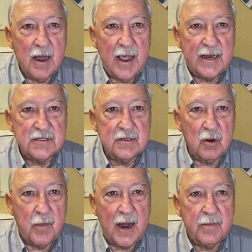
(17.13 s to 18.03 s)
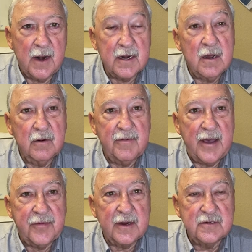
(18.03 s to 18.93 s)
has to abide by the code of
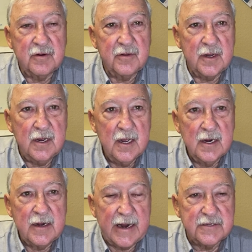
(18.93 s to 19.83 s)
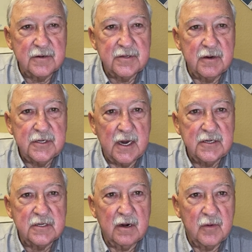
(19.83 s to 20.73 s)
ethics through the National
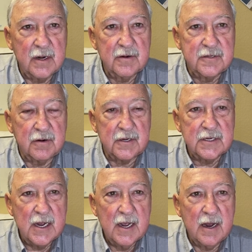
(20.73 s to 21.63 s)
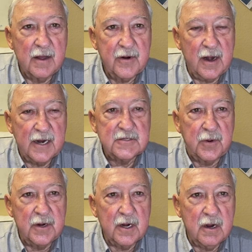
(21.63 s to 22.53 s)
Association of Realtors. They're
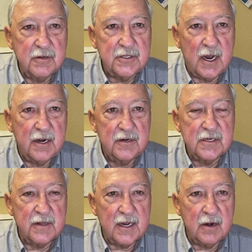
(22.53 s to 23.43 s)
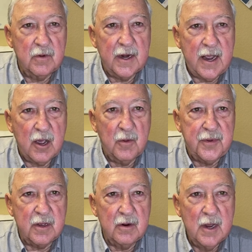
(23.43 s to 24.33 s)
expert negotiators, and they can really help
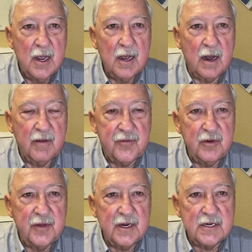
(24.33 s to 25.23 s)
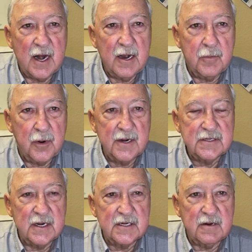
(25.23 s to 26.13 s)
you through the entire
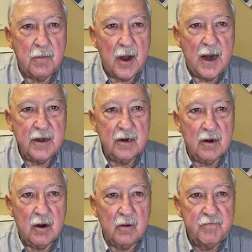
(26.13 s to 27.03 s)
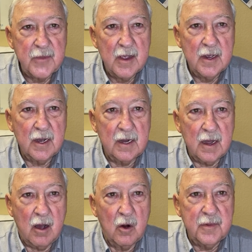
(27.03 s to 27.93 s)
process of buying your home.
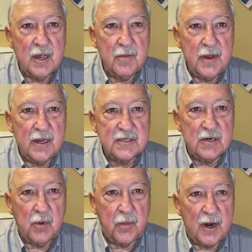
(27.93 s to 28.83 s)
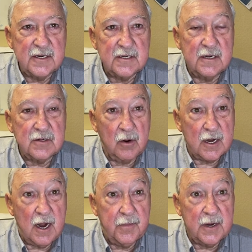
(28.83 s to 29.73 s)
A home can be a simple process or a
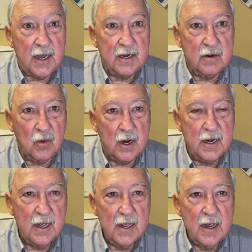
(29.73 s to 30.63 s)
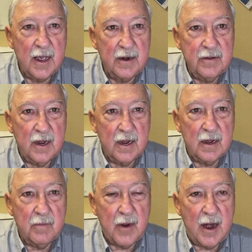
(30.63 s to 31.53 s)
complicated one, and
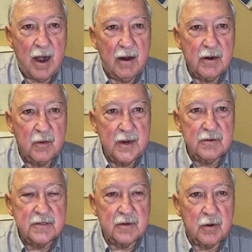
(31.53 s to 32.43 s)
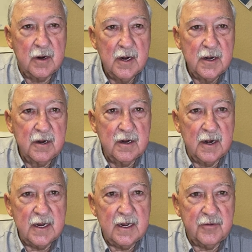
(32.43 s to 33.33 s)
by hiring a realtor, you're
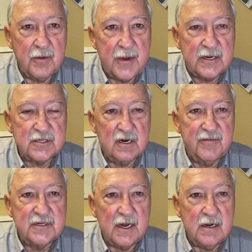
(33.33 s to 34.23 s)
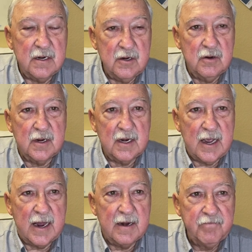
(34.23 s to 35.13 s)
going to get the best service that you can
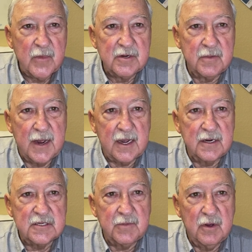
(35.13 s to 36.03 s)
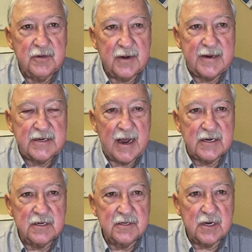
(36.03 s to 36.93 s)
get to make it a smooth
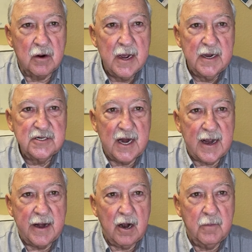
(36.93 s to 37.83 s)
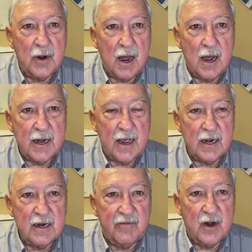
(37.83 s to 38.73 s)
transaction. So check out our blog
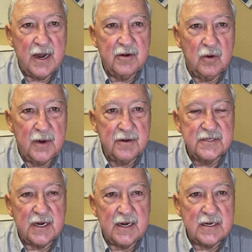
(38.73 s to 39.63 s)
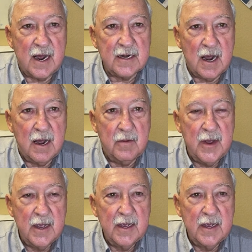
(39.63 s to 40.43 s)
at LoveOrlandoRealEstate.com